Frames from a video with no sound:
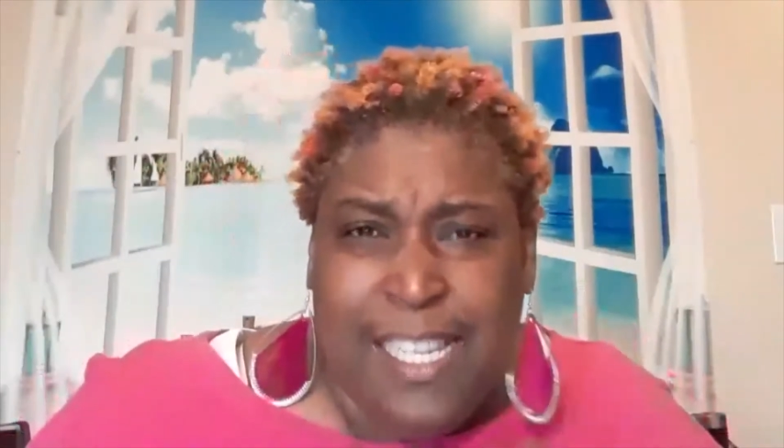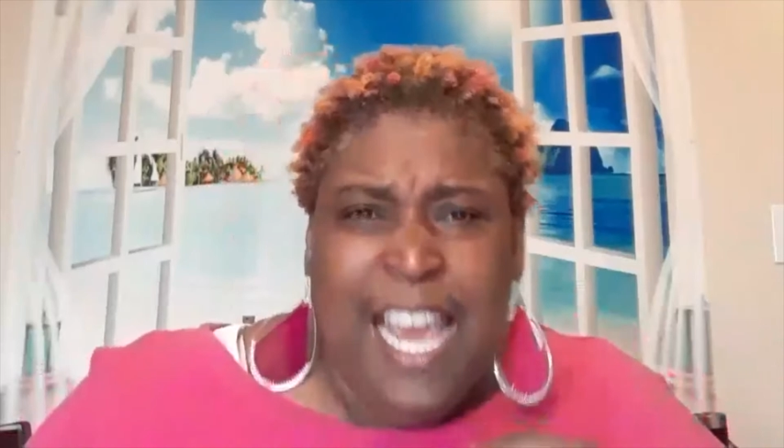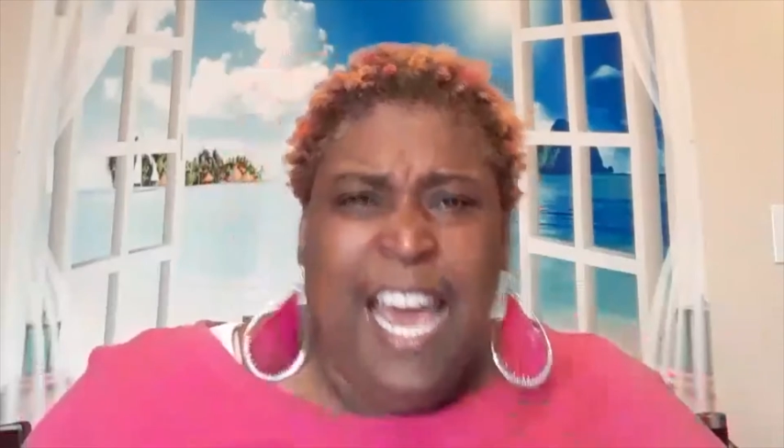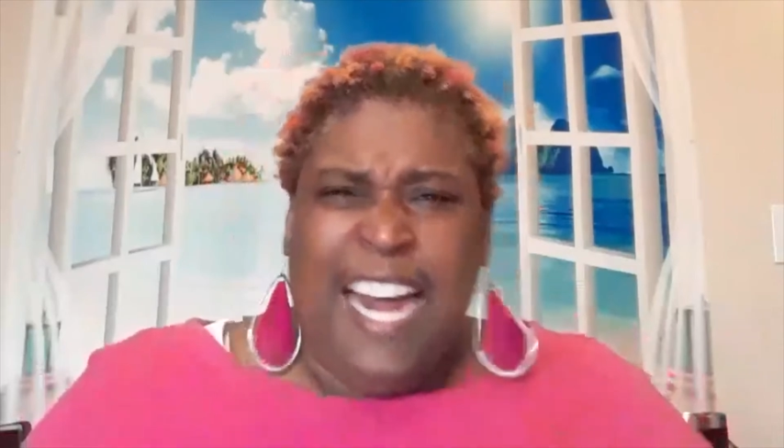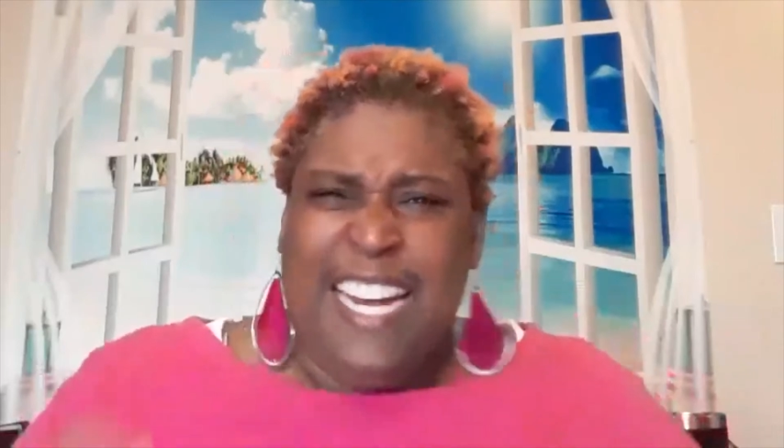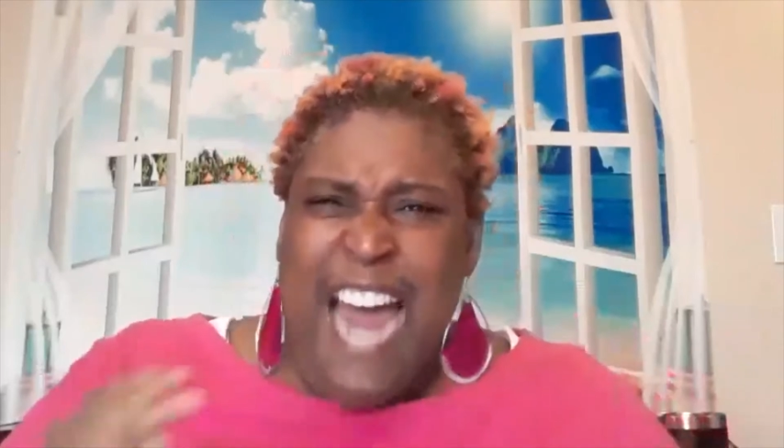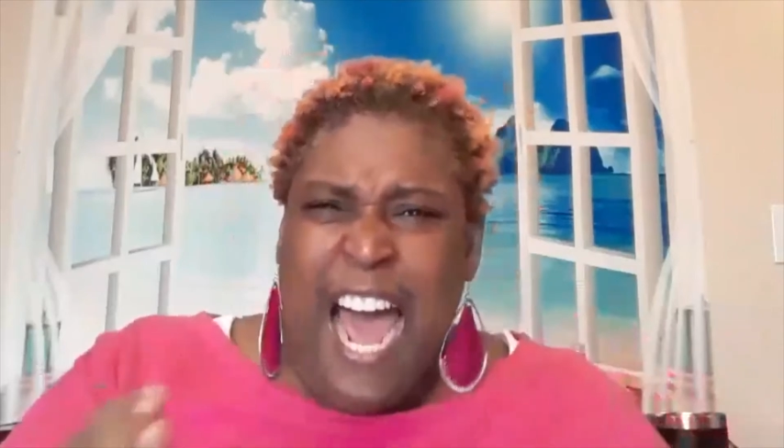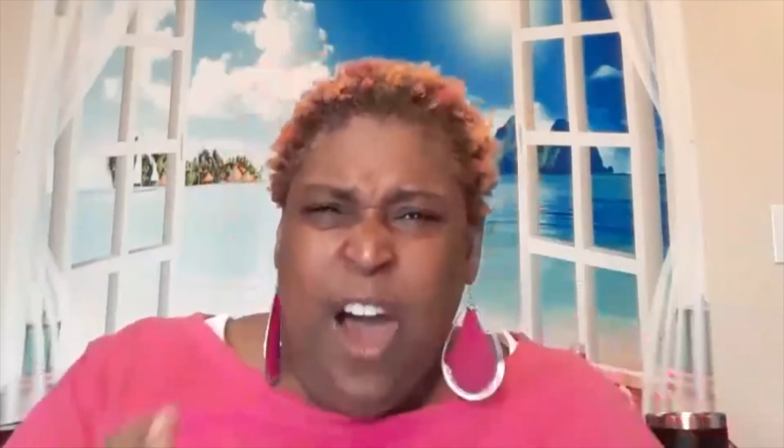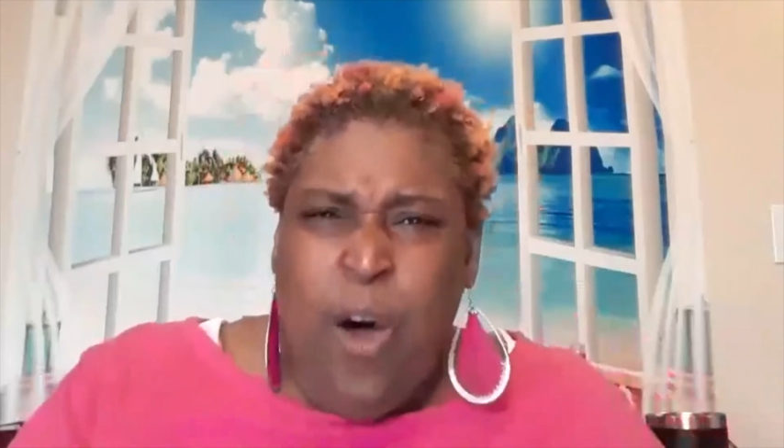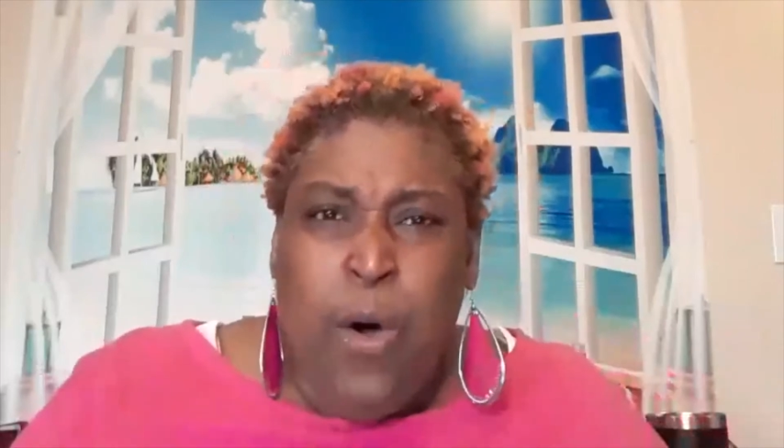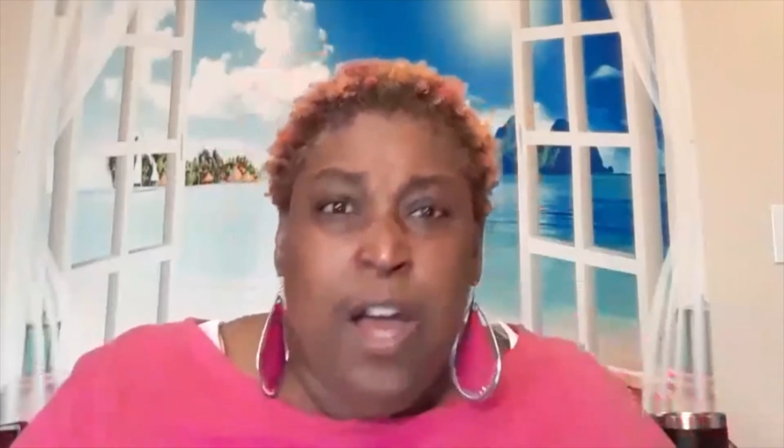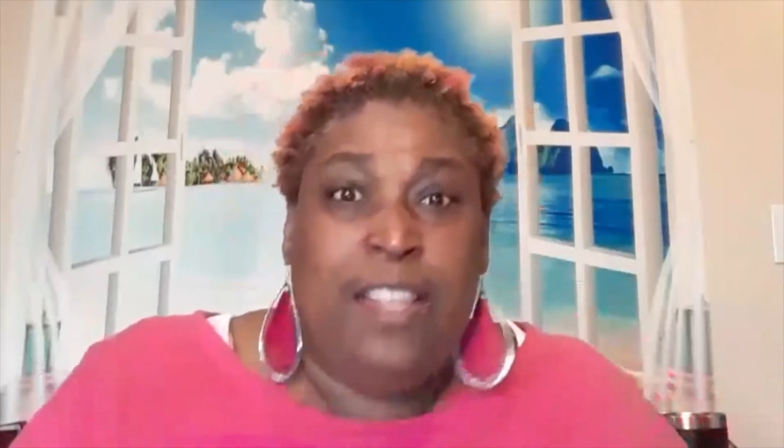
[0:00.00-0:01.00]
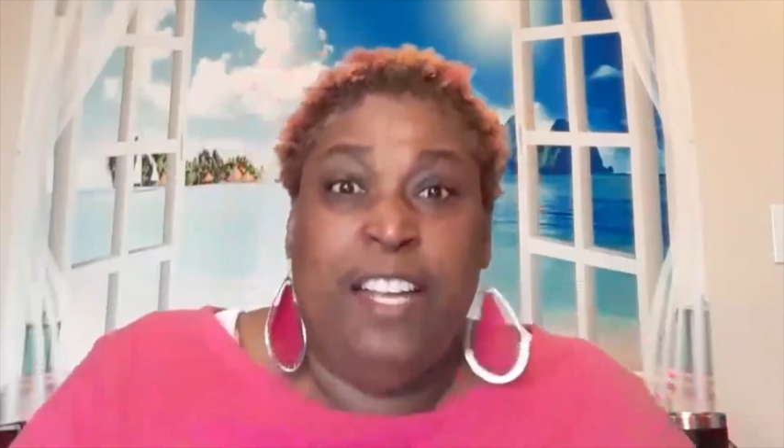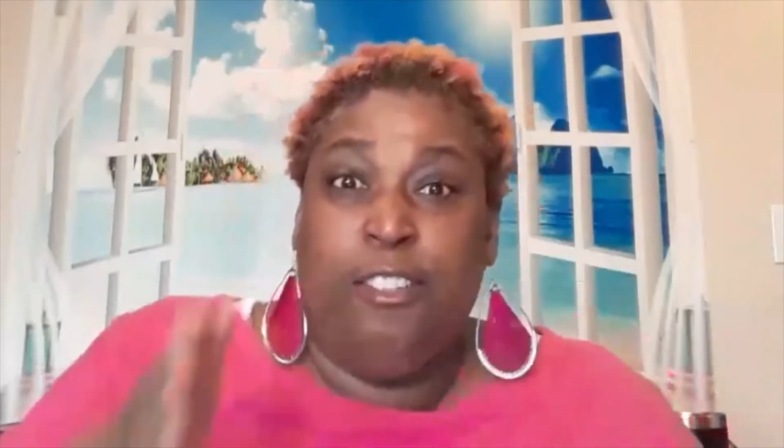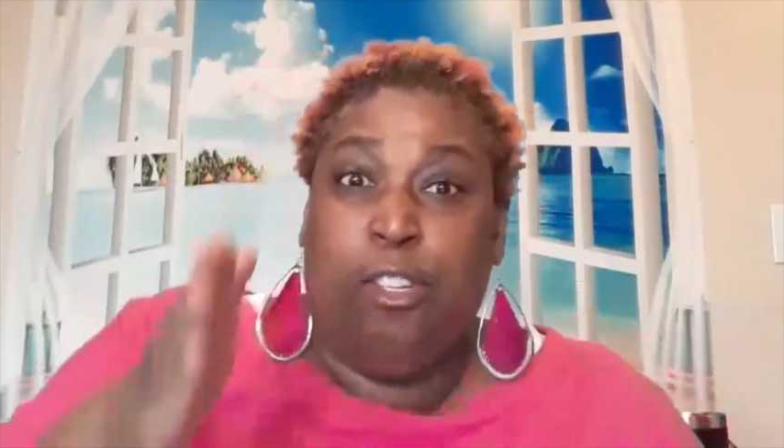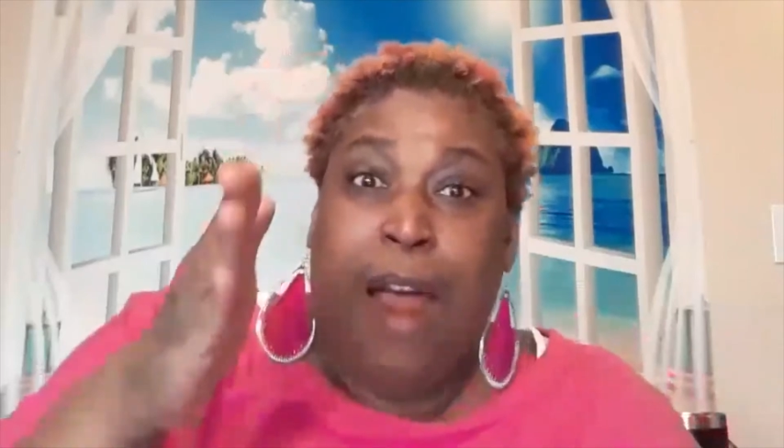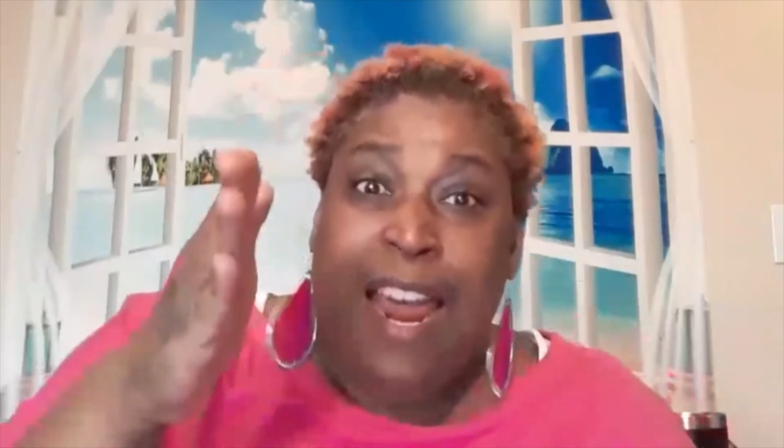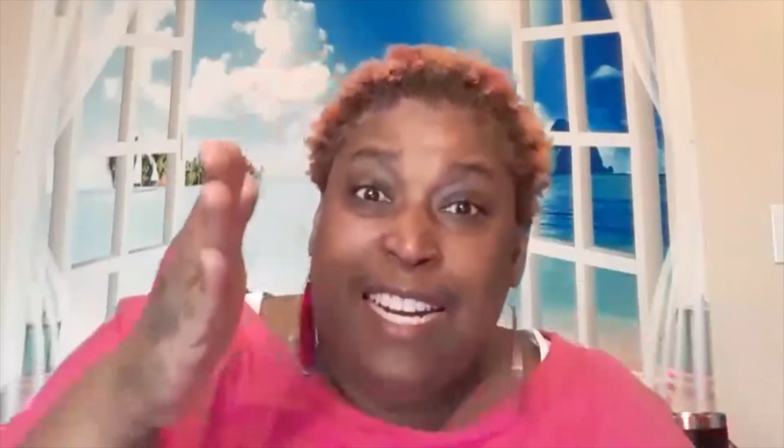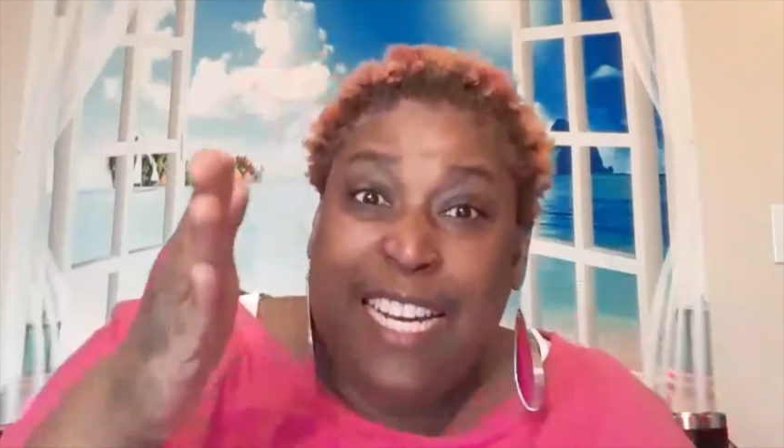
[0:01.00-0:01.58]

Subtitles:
and now they're trying to